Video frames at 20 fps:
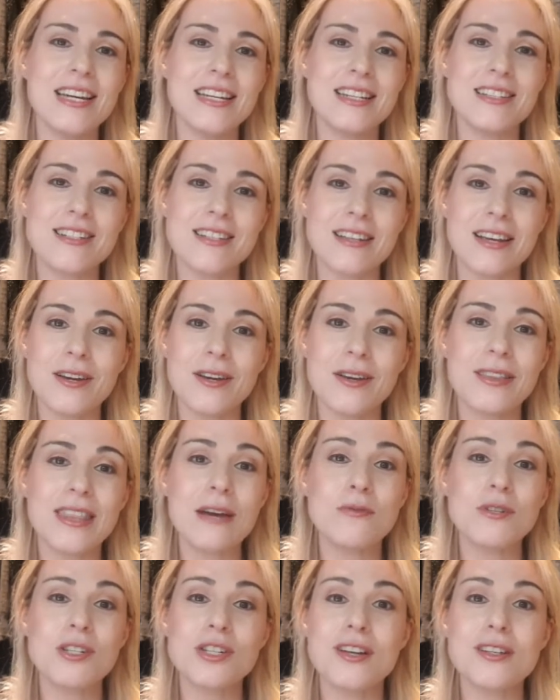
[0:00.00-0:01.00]
So
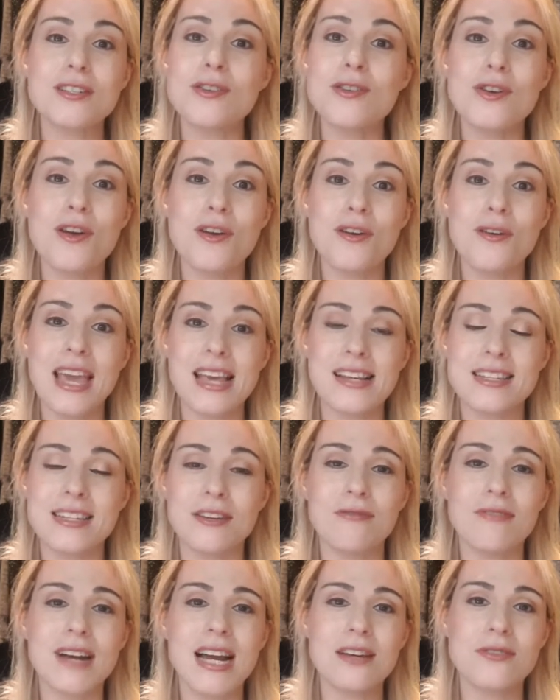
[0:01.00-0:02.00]
there was just no
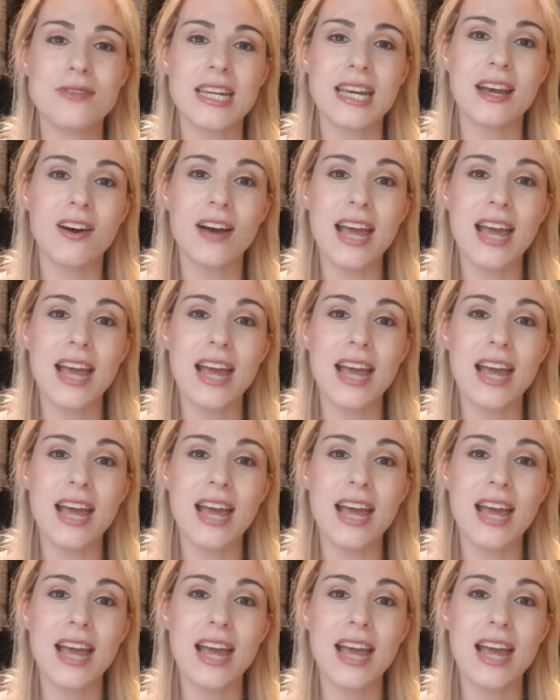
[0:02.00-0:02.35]
getting around it.